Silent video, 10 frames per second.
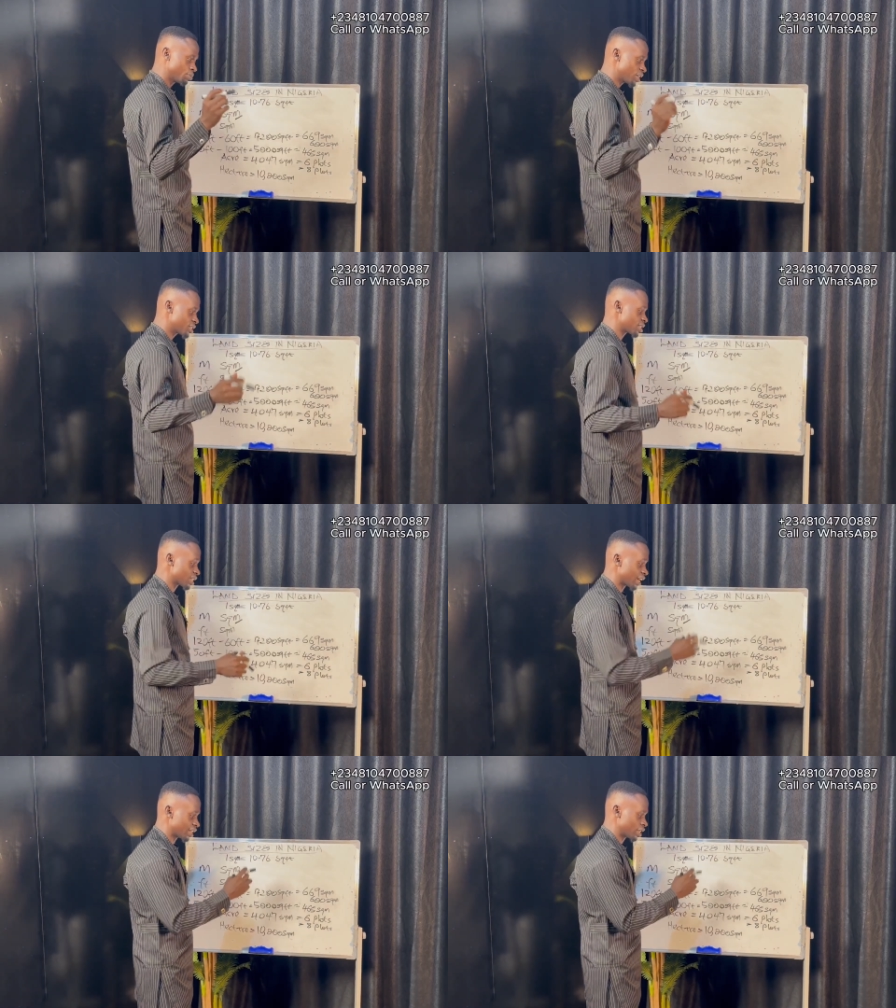
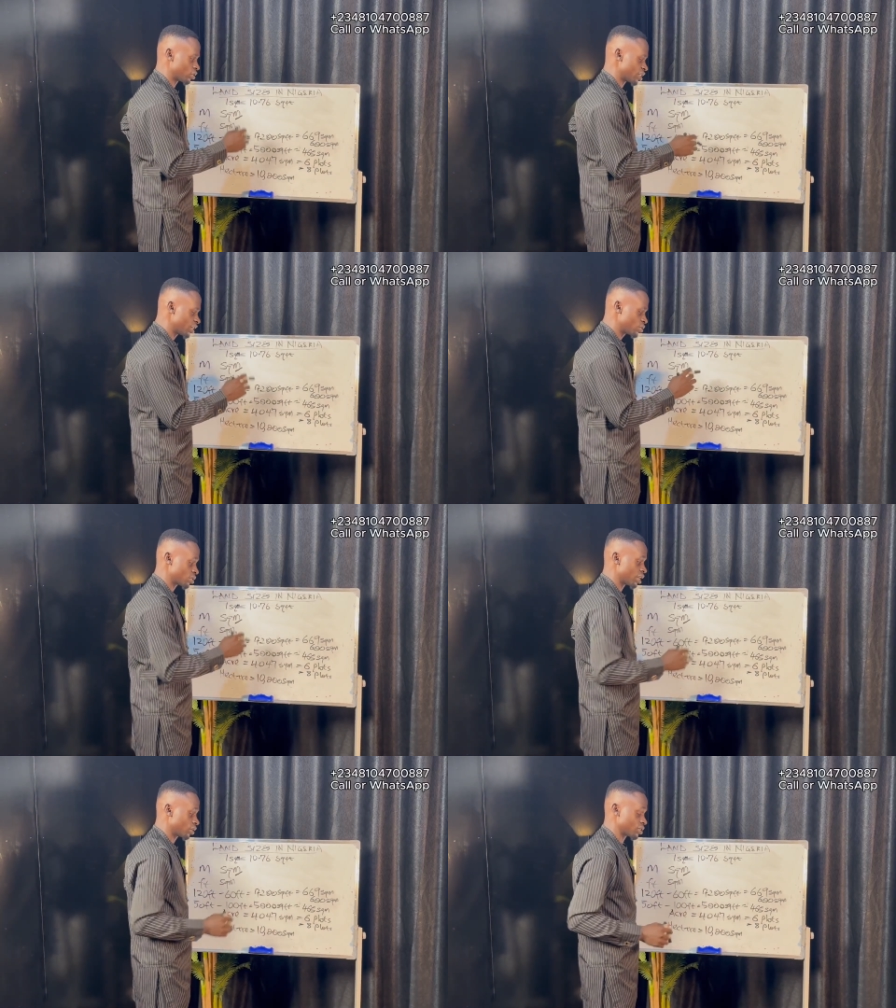places like Lagos, let's
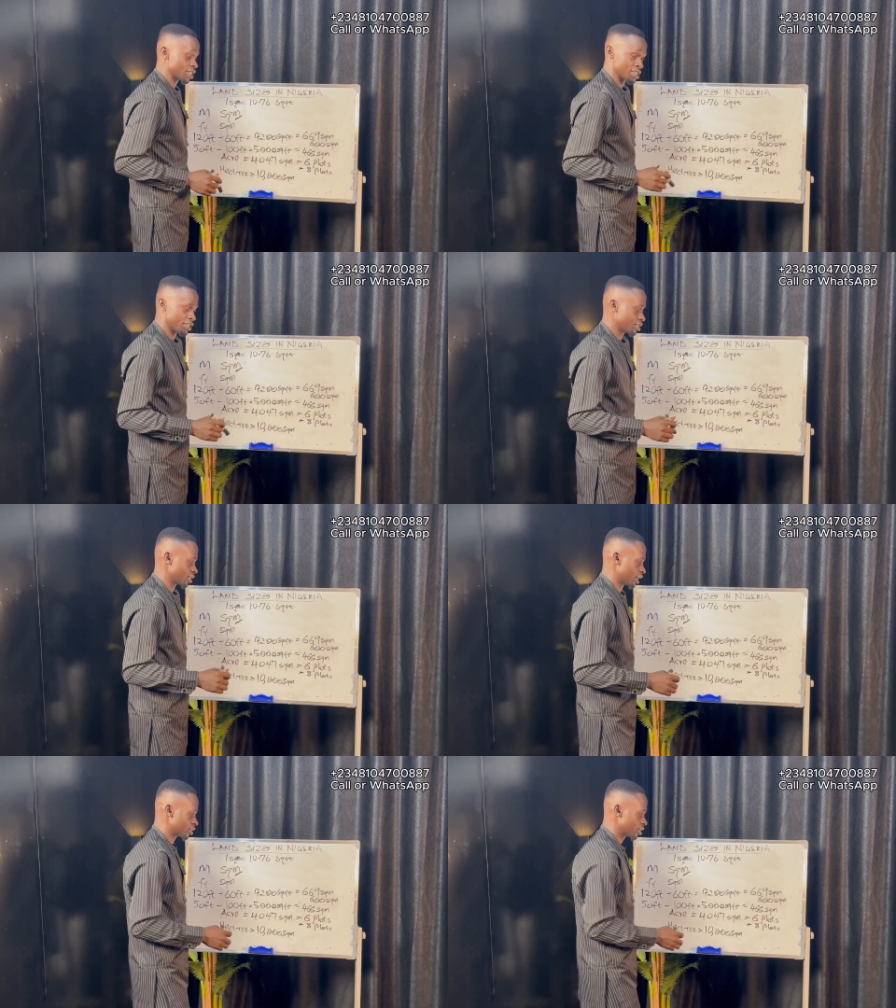use Lagos as an
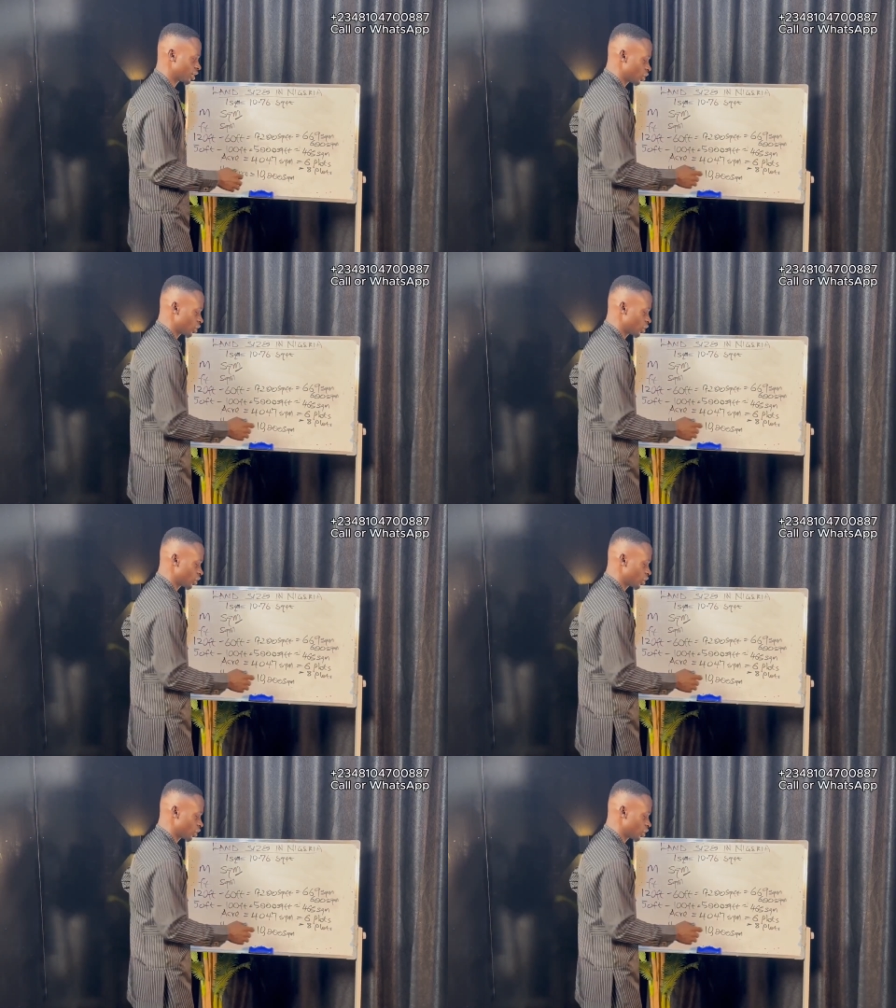instance.